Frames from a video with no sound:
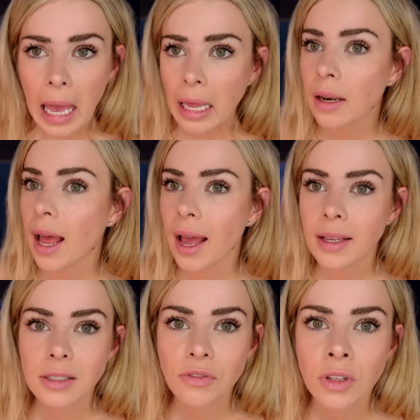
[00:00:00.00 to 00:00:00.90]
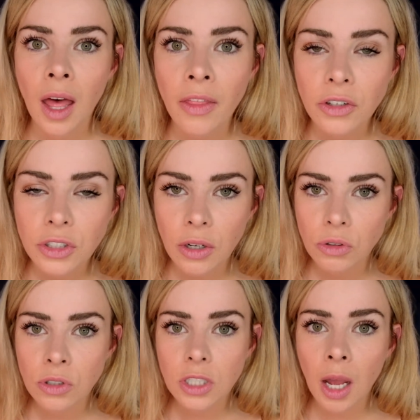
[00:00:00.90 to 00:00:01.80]
and asked for the other
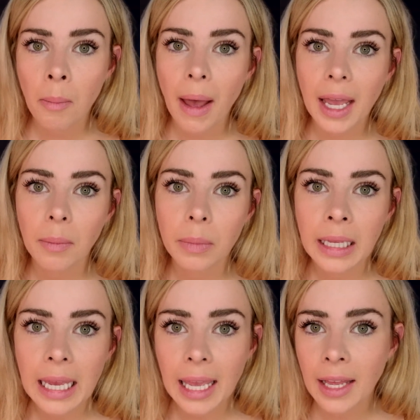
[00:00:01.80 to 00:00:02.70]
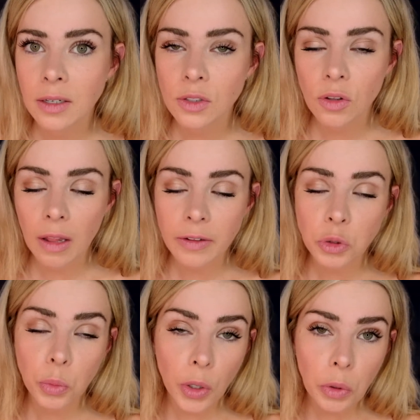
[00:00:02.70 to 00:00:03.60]
children to come back and play again, so the little
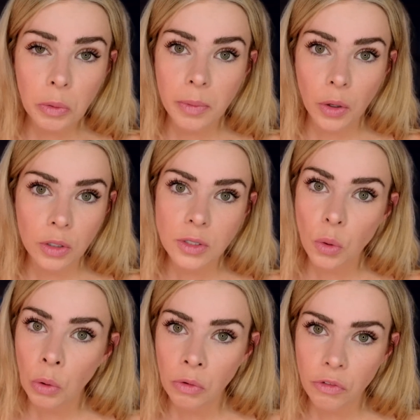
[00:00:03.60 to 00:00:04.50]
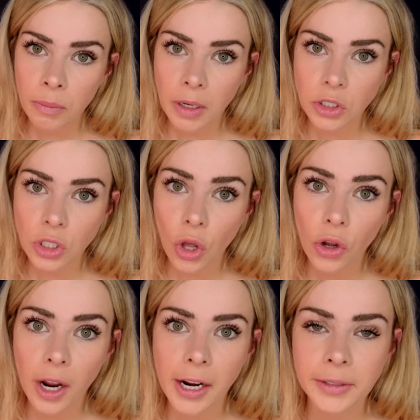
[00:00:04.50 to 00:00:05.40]
boy wouldn't be on his own for much longer.